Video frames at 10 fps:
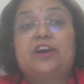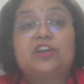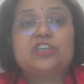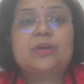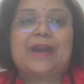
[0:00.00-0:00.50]

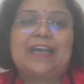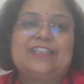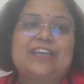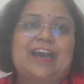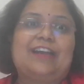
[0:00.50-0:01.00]
nurture my
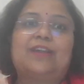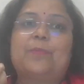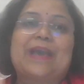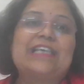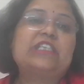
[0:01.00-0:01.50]
child
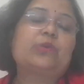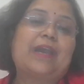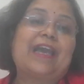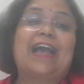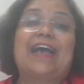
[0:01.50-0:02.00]
the best
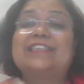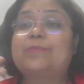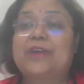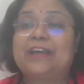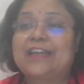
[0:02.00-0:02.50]
way. As
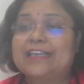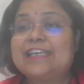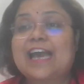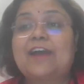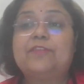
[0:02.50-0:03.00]
in
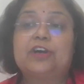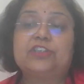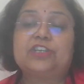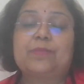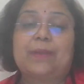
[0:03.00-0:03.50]
pregnancy, I have
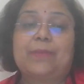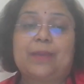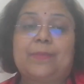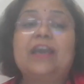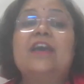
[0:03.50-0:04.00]
nurtured my
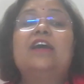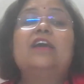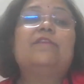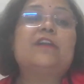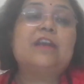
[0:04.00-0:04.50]
baby.
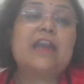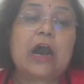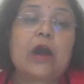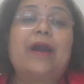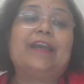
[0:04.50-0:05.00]
Even
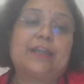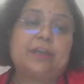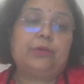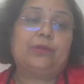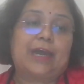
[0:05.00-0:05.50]
now I
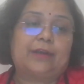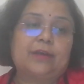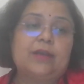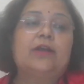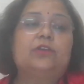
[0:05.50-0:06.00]
can do that.
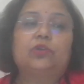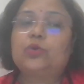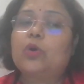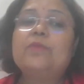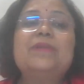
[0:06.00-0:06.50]
So
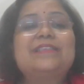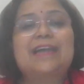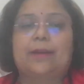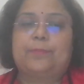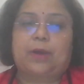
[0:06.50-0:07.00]
don't miss
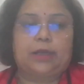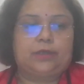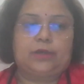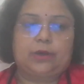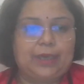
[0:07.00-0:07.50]
that part.
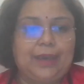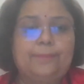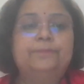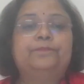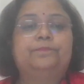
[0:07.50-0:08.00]
Okay.